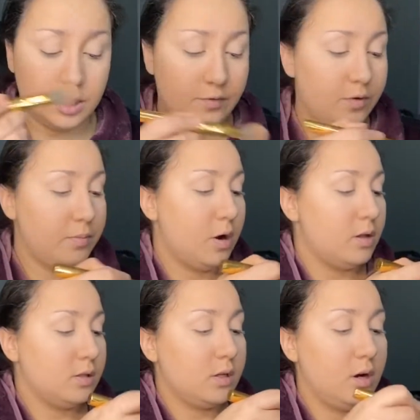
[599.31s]
for
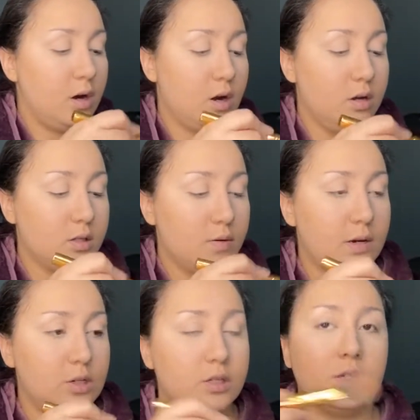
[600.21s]
bronzer. So I
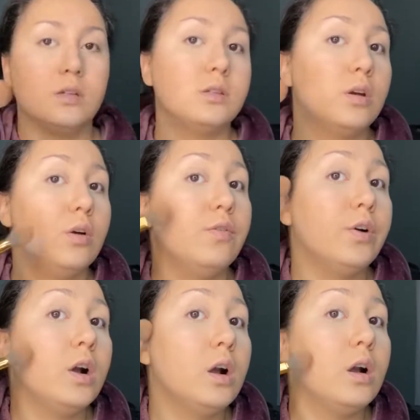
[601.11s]
just dust it
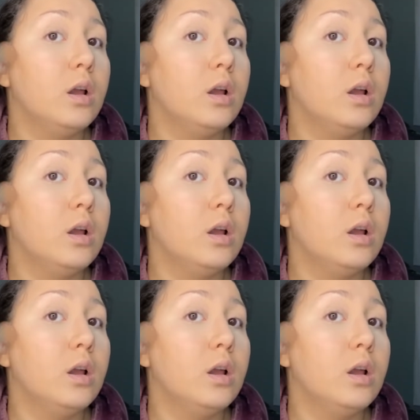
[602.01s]
over